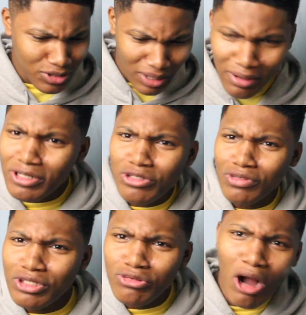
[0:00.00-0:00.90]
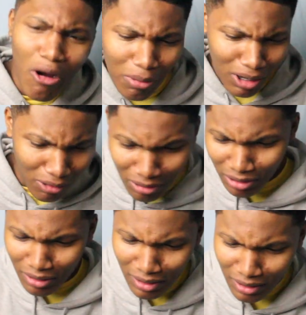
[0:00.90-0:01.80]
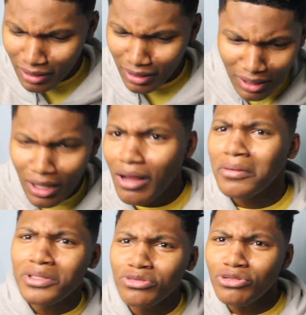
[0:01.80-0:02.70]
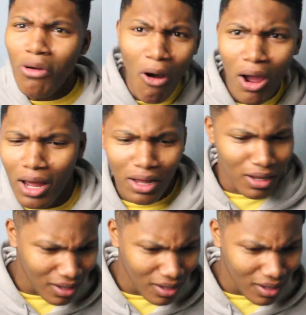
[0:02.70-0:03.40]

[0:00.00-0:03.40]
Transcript: Drake, what you doing, bro? What you doing?